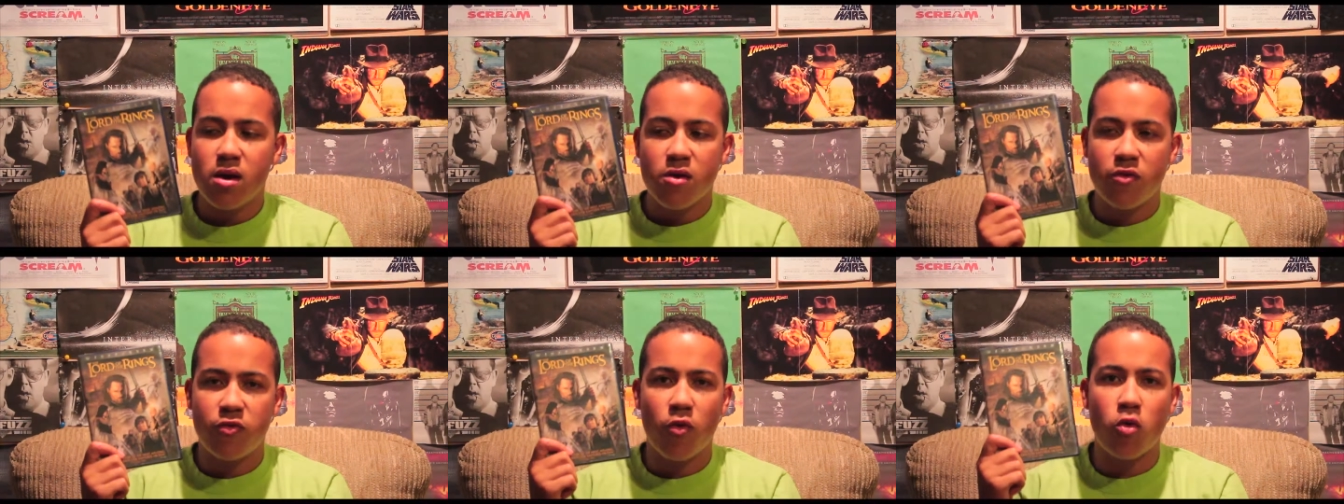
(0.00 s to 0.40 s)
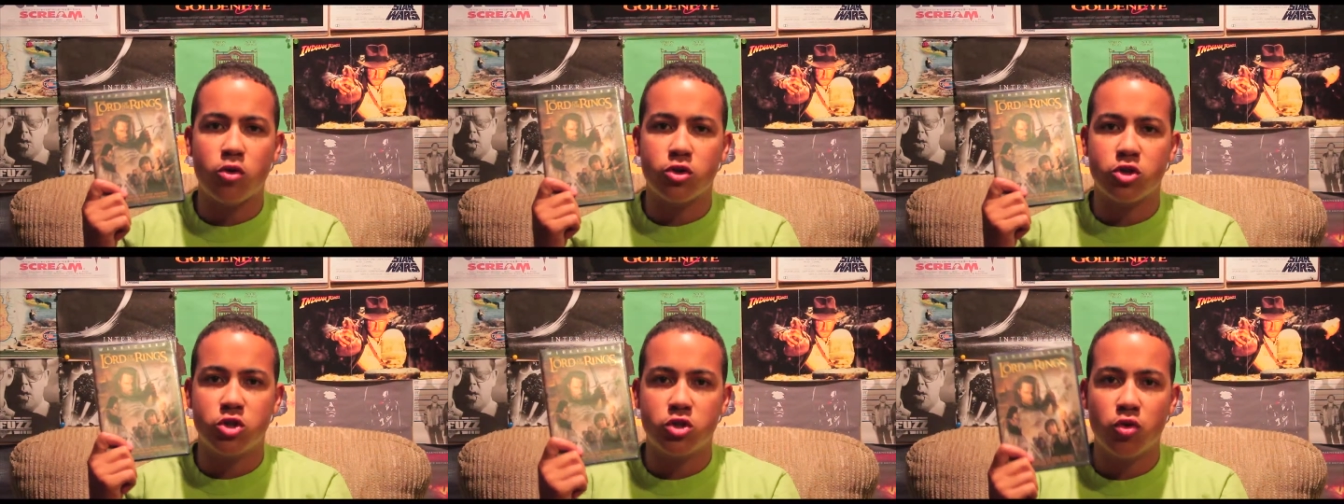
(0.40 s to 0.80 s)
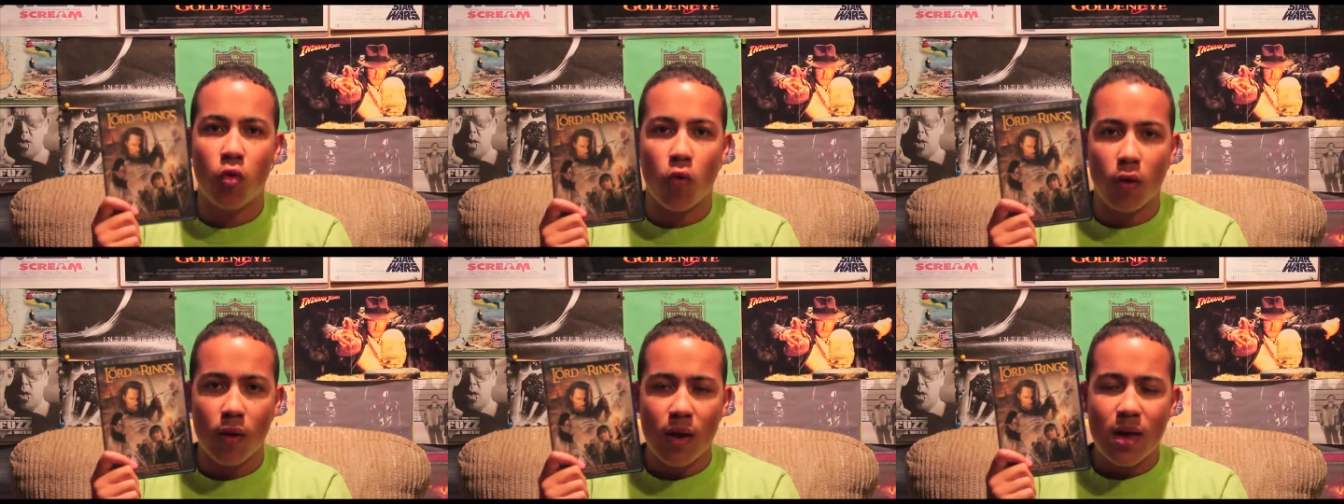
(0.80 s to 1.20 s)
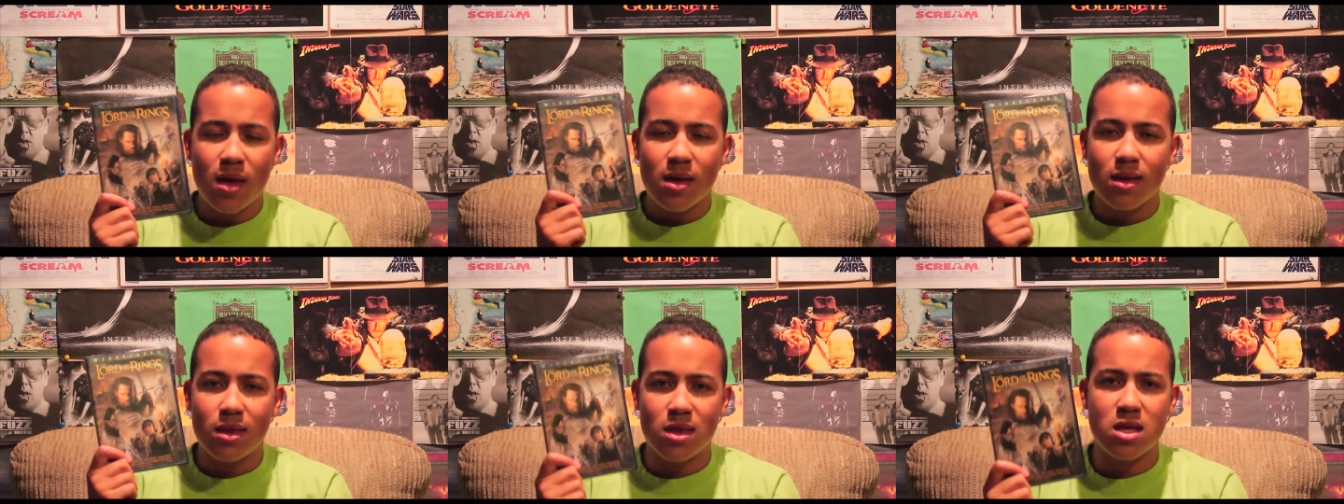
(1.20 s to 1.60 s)
for sure.
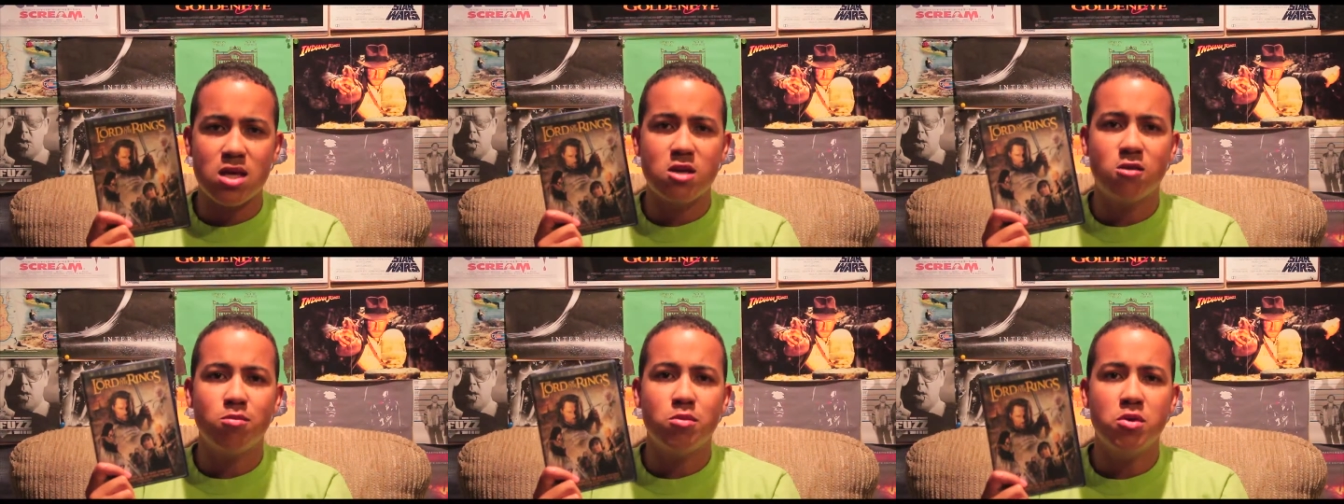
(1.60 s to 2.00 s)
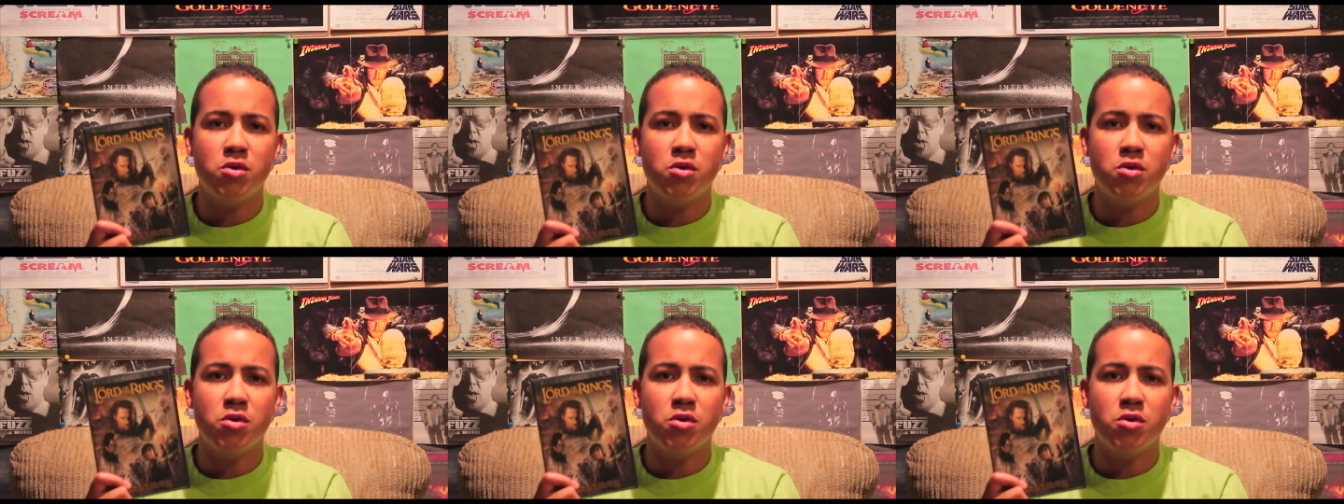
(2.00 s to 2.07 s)
These